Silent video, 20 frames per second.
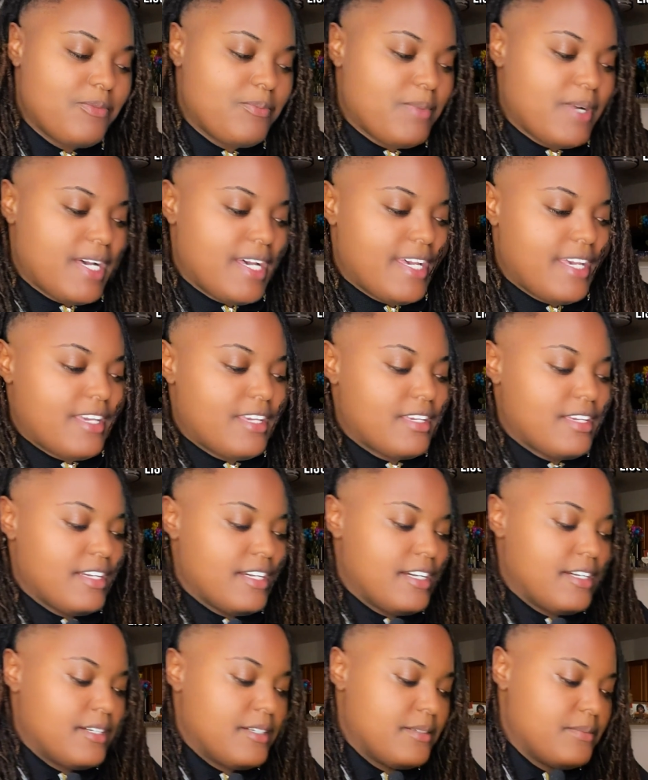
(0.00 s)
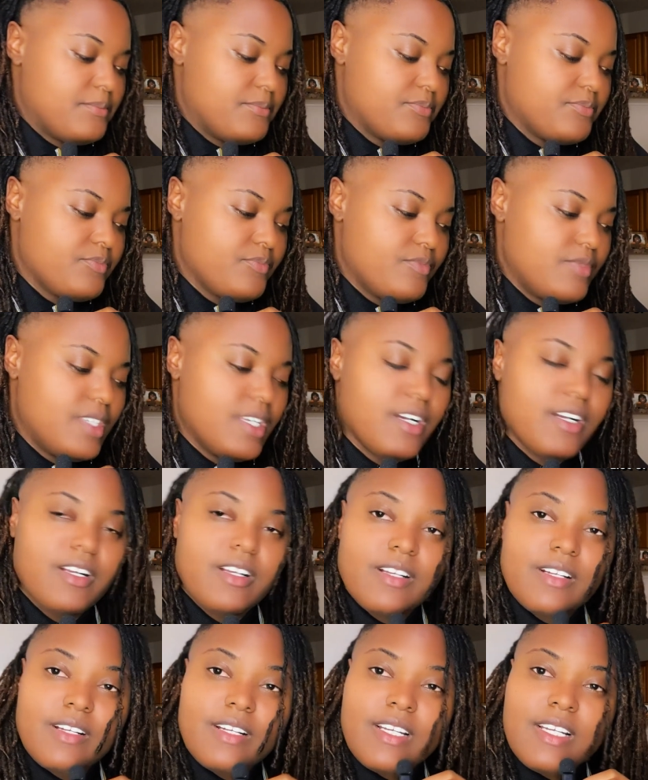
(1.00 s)
of my
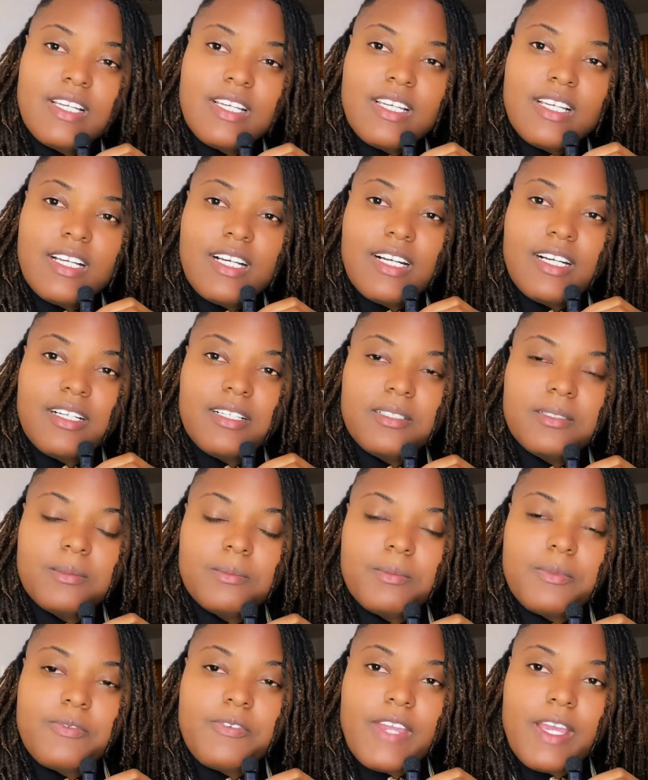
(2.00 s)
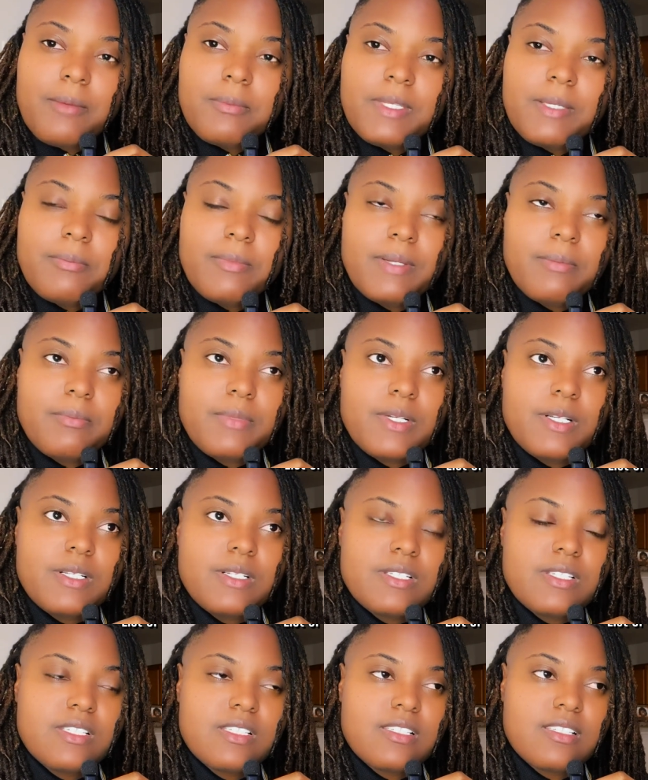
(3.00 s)
younger family
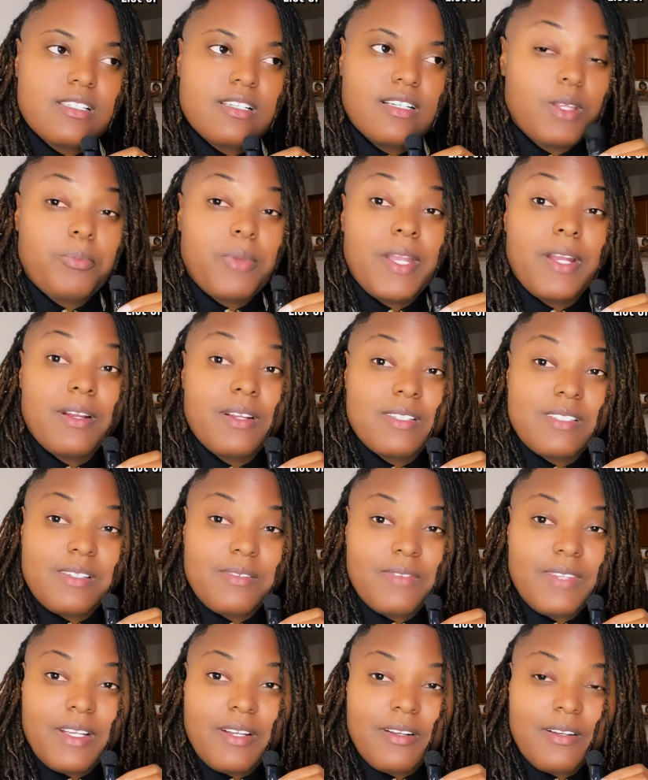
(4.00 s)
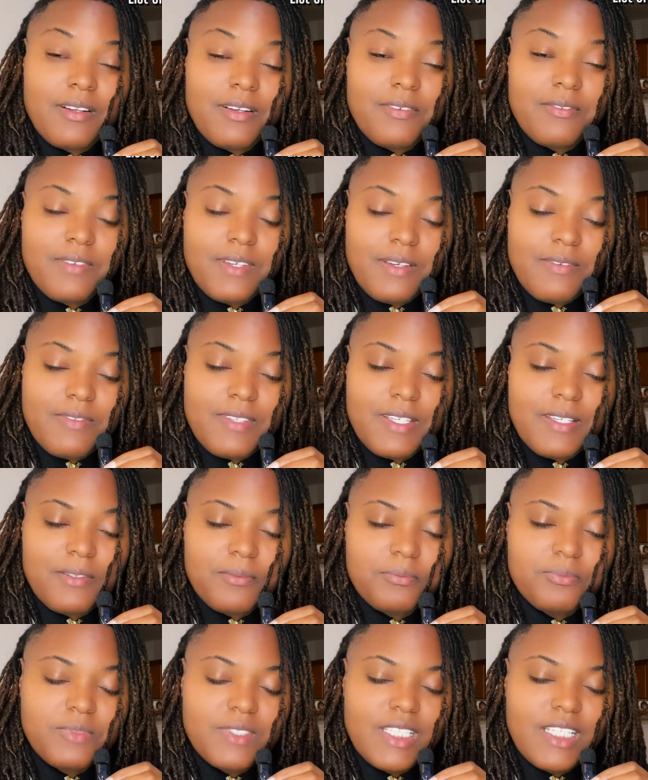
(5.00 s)
members, the parents of
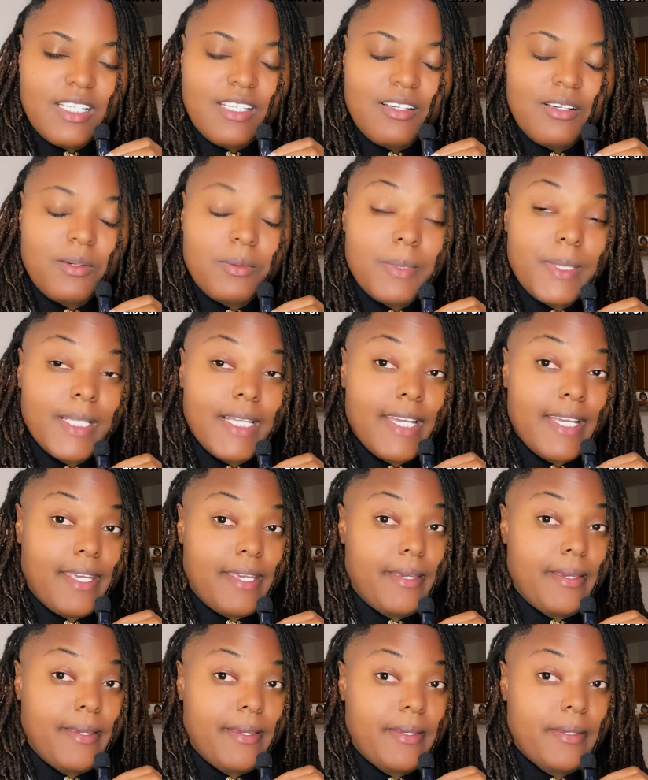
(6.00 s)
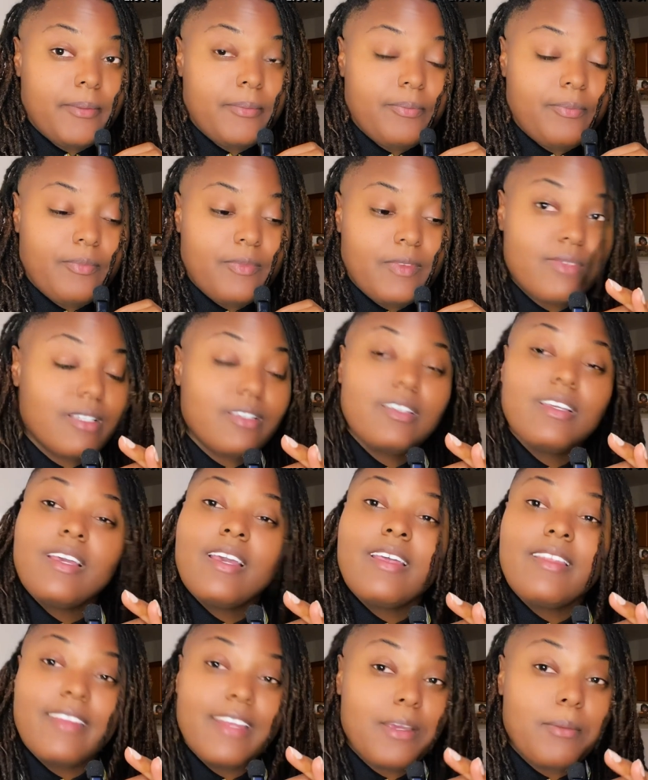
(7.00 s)
them will be like, hey,
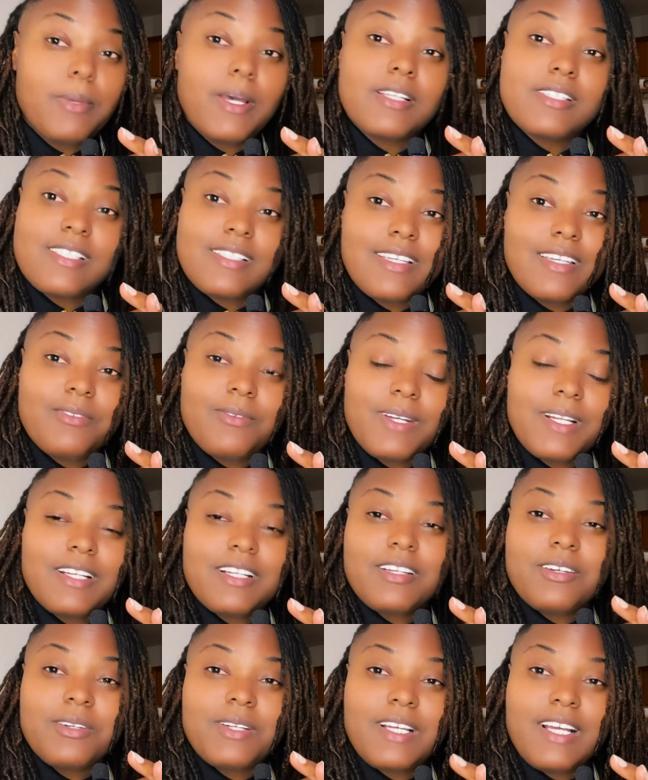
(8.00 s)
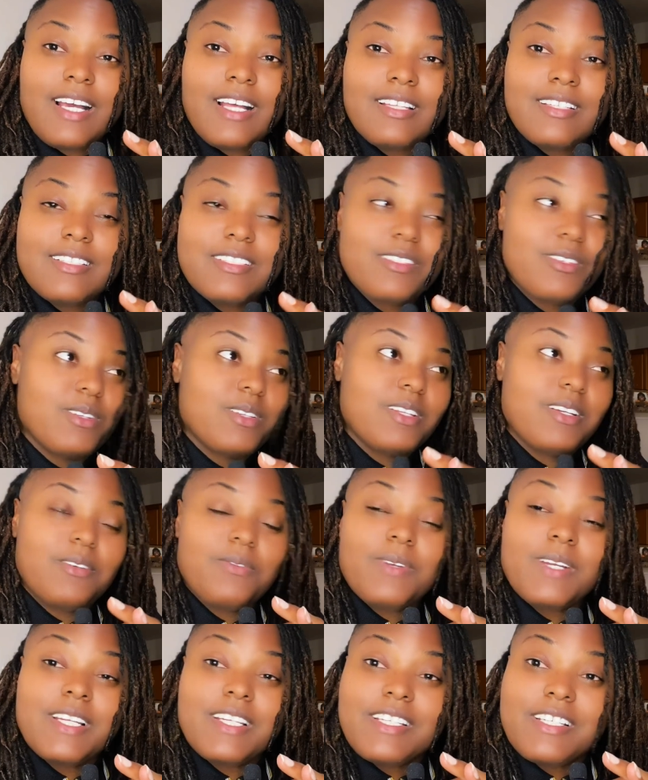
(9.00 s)
they about to get ready to go to college, or
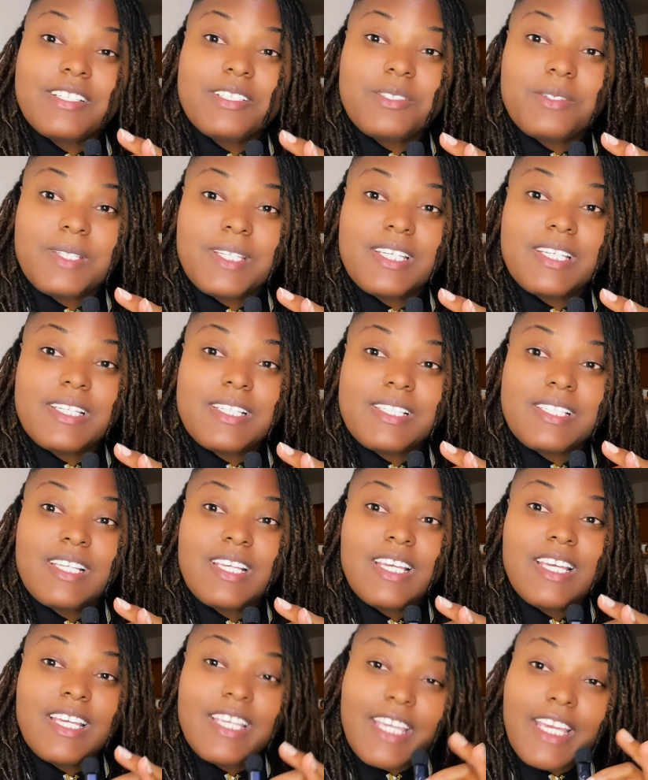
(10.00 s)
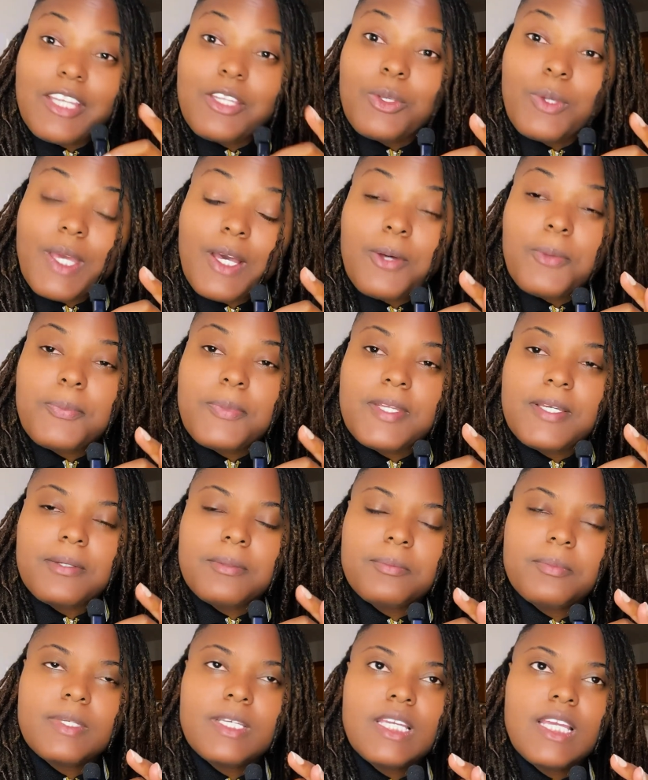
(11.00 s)
they're ready to do this, can you help
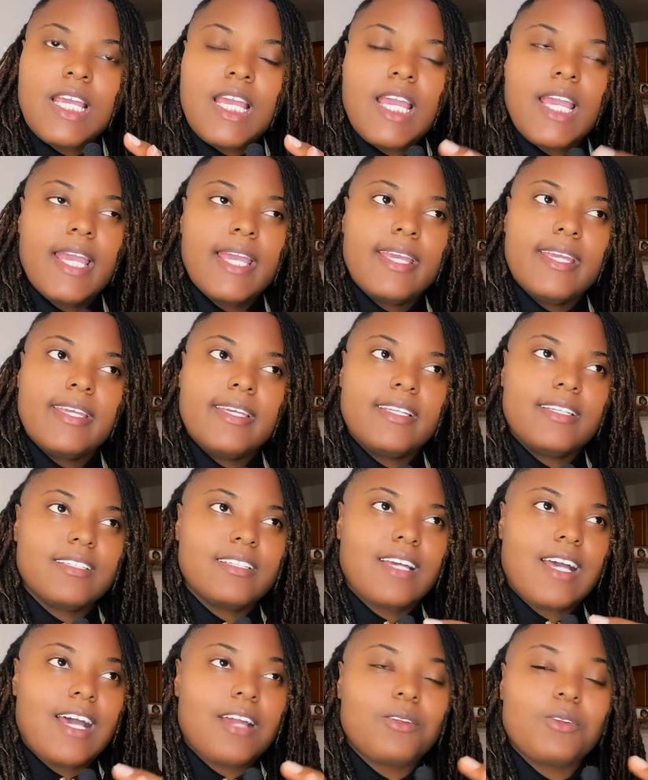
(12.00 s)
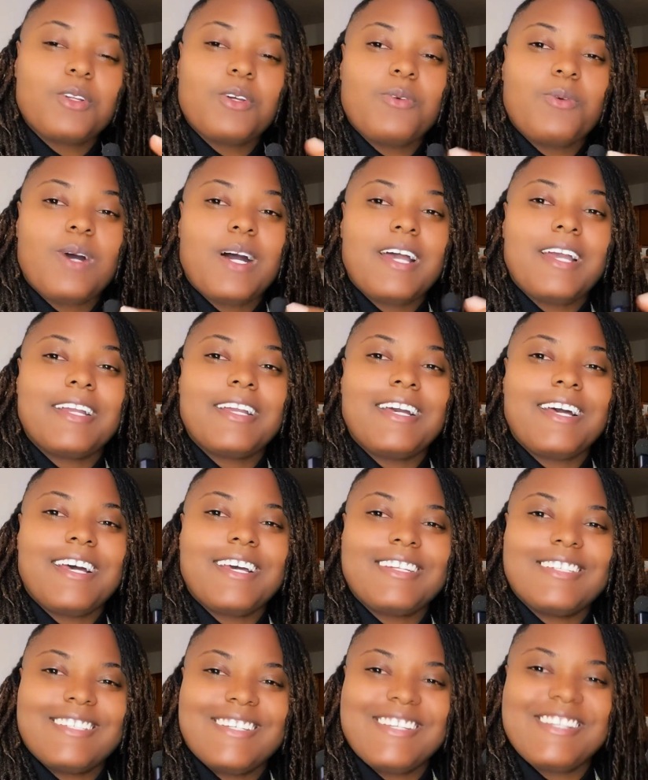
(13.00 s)
them? And I don't know why I
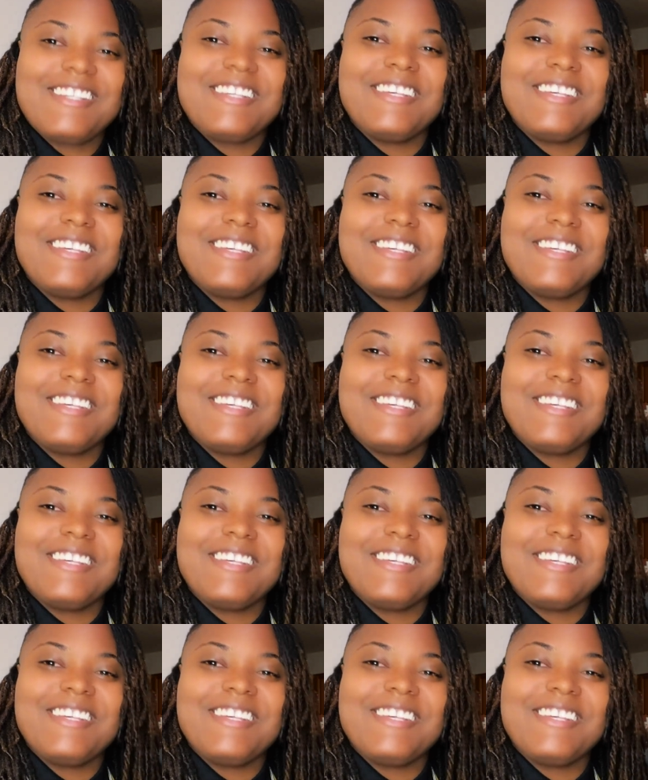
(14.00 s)
got